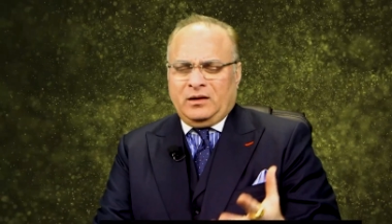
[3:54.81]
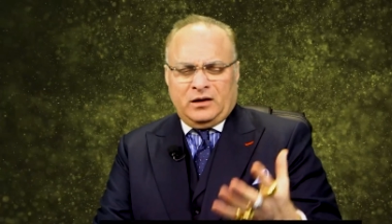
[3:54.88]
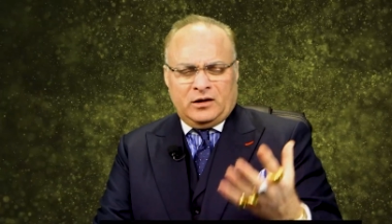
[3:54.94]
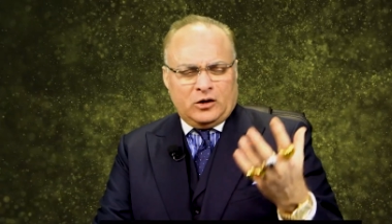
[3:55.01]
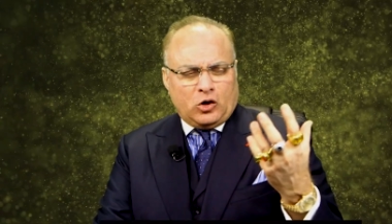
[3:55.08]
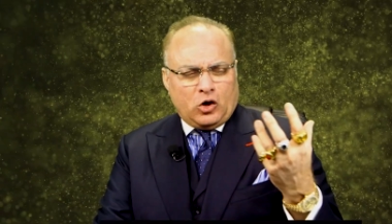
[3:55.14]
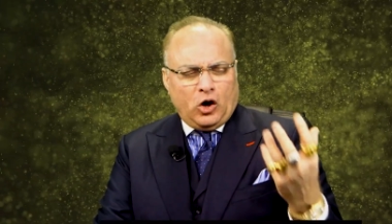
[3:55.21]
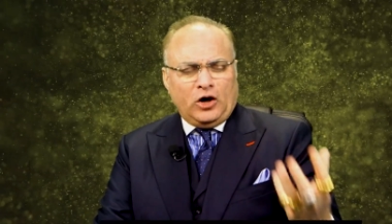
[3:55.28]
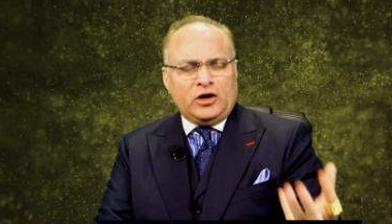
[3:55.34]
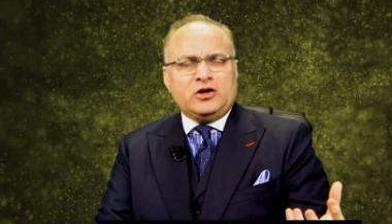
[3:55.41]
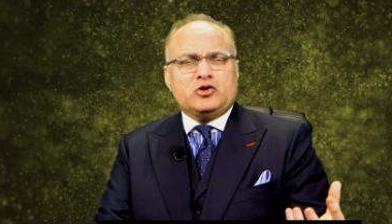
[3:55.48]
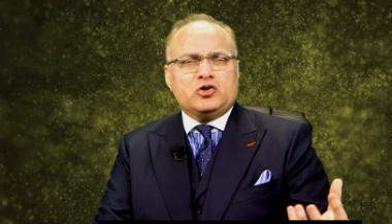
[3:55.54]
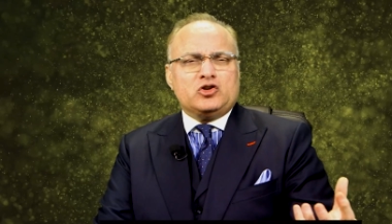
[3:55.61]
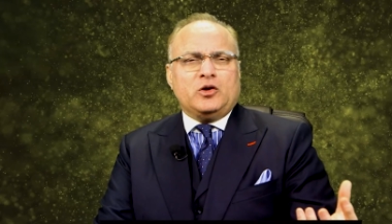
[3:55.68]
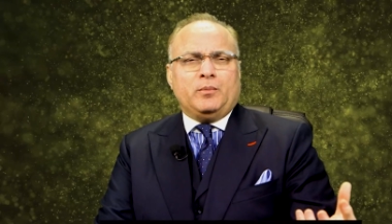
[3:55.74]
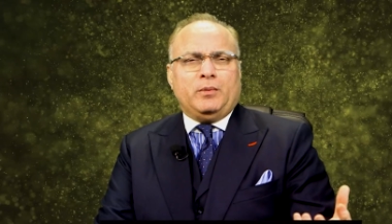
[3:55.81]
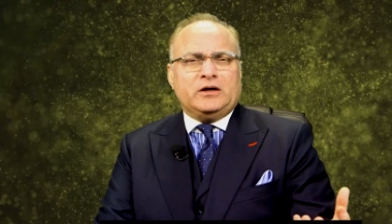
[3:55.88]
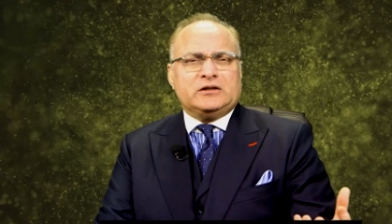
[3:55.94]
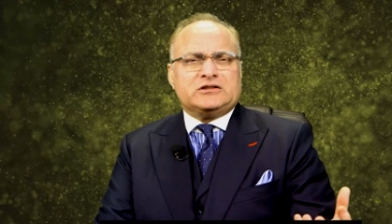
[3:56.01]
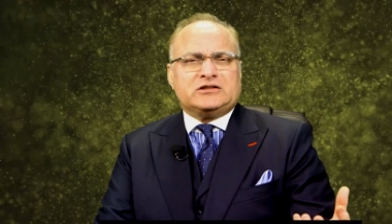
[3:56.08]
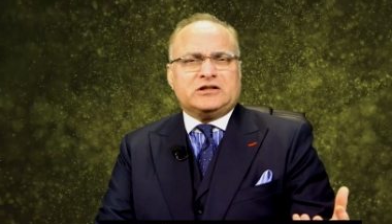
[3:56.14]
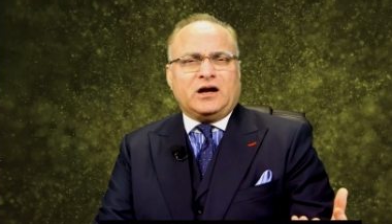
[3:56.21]
And according to your
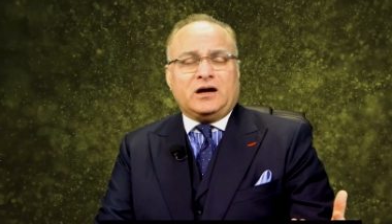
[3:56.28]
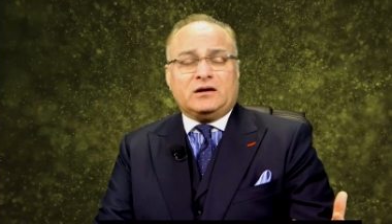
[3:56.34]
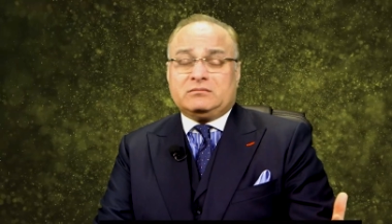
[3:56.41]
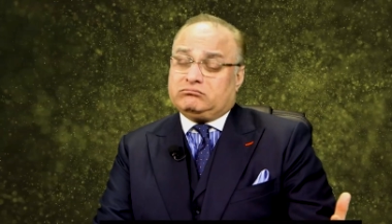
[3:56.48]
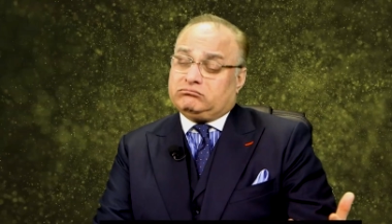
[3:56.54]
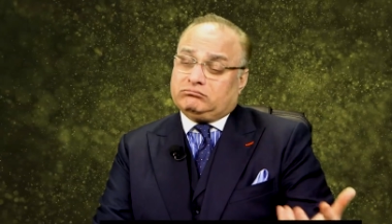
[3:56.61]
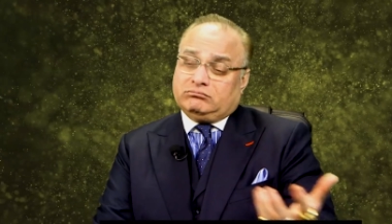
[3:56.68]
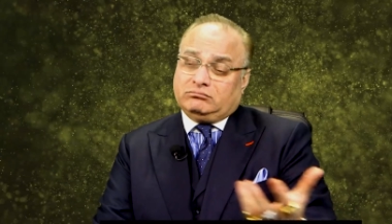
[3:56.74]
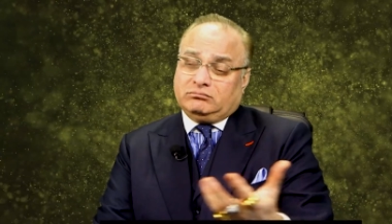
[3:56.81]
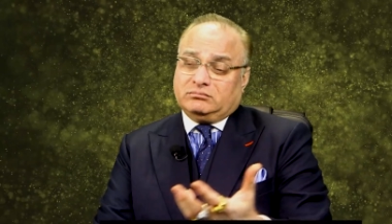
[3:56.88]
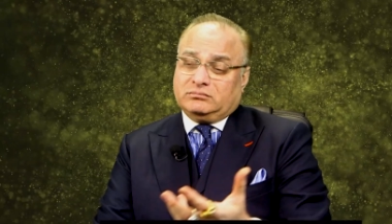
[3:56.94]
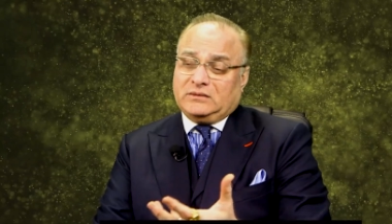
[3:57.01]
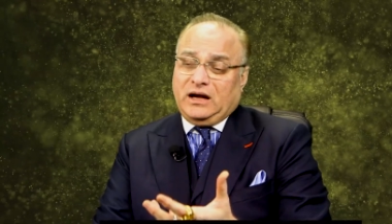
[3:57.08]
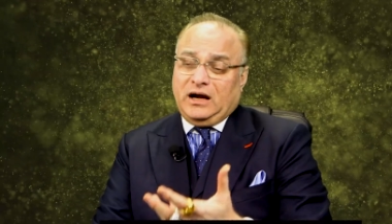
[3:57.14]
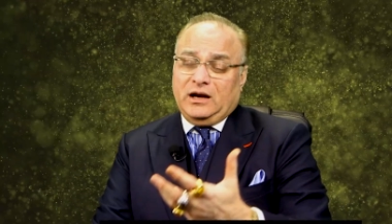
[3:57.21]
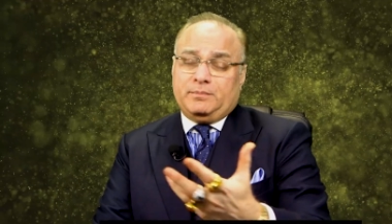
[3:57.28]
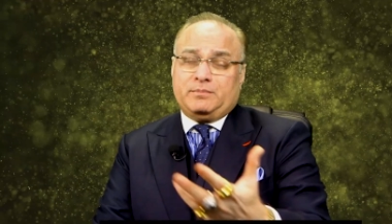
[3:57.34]
birth chart, I'll